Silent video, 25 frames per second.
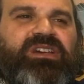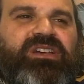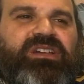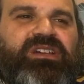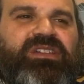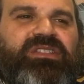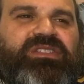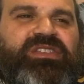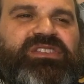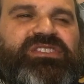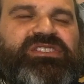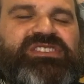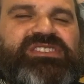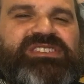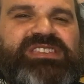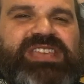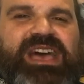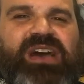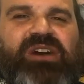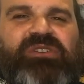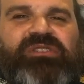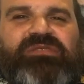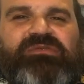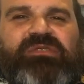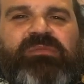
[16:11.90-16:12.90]
the
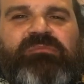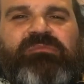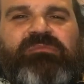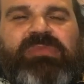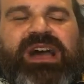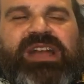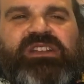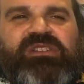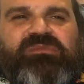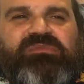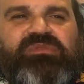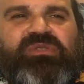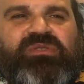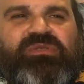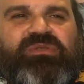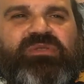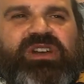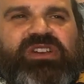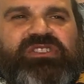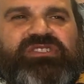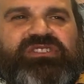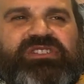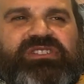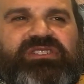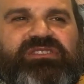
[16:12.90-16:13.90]
sound of a minor
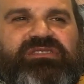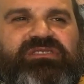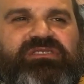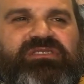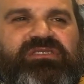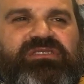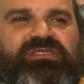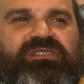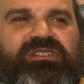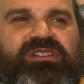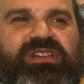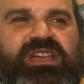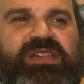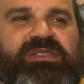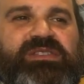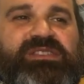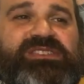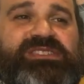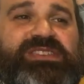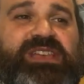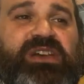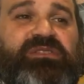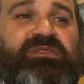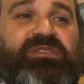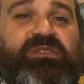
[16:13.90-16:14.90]
progression and the
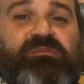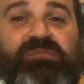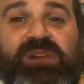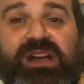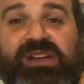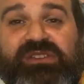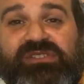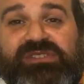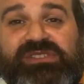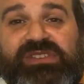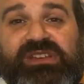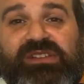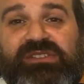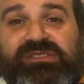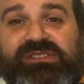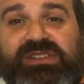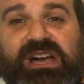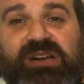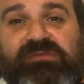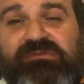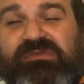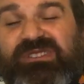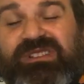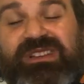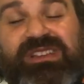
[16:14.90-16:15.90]
sound of the minor scale on
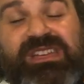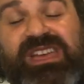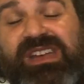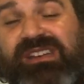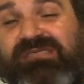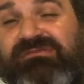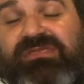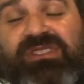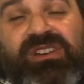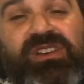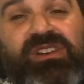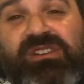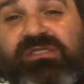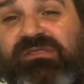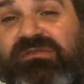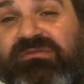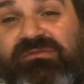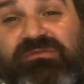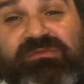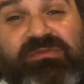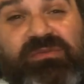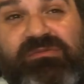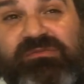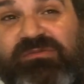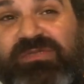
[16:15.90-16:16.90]
top of it. Again,
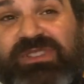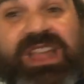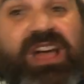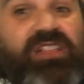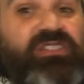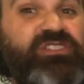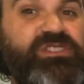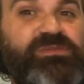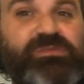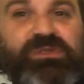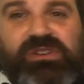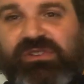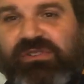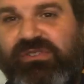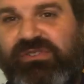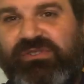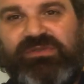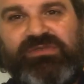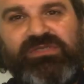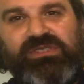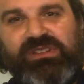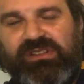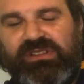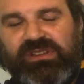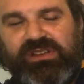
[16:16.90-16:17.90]
vanilla sprinkles on
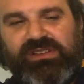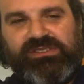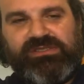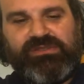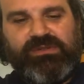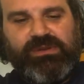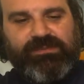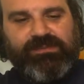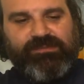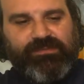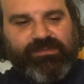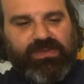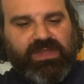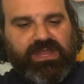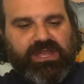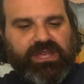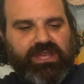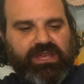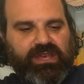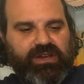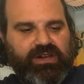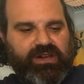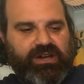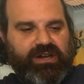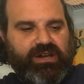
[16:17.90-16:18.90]
vanilla ice cream,
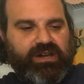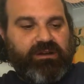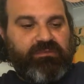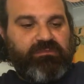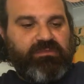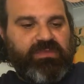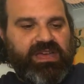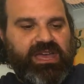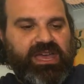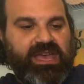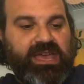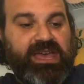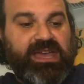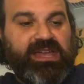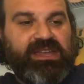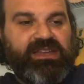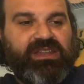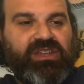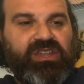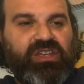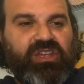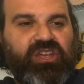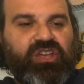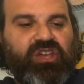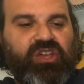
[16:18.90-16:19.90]
um, and
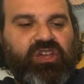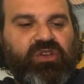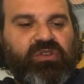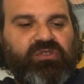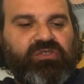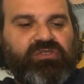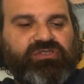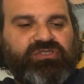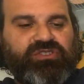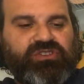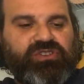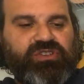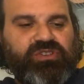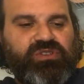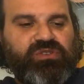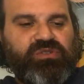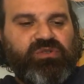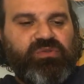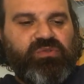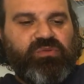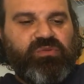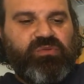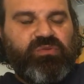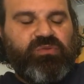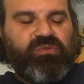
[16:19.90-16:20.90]
to
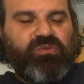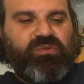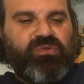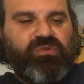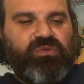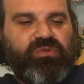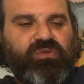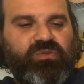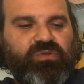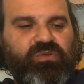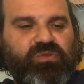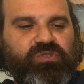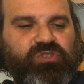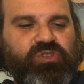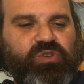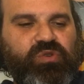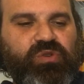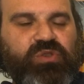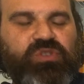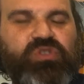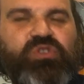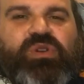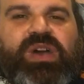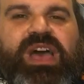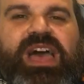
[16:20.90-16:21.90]
you
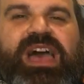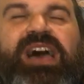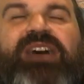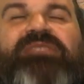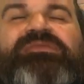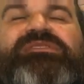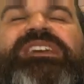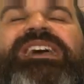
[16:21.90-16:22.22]
you have to